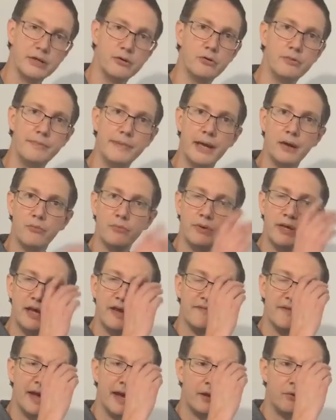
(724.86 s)
good mount. We
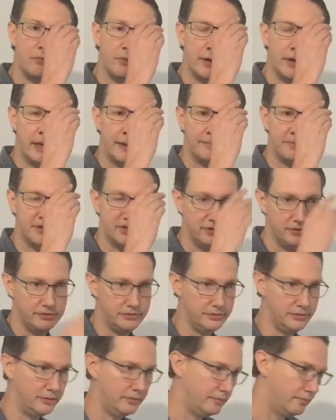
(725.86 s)
have had one up
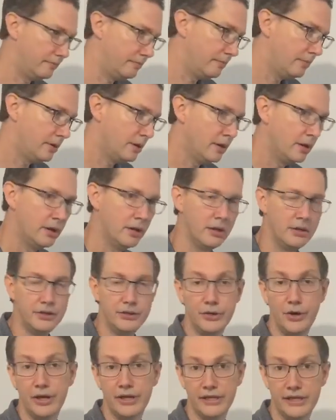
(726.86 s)
to
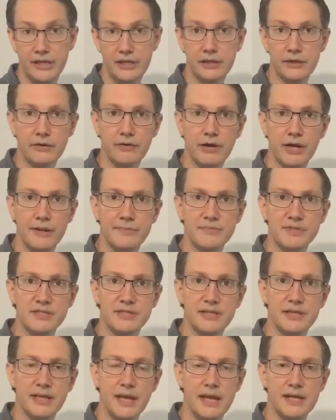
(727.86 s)
9 kilograms.
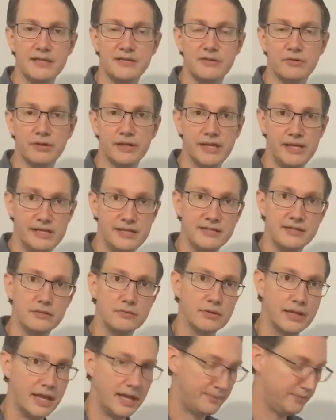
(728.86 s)
The Kson
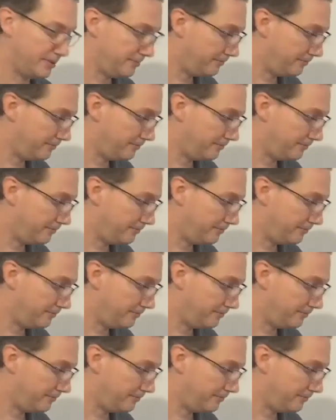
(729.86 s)
can be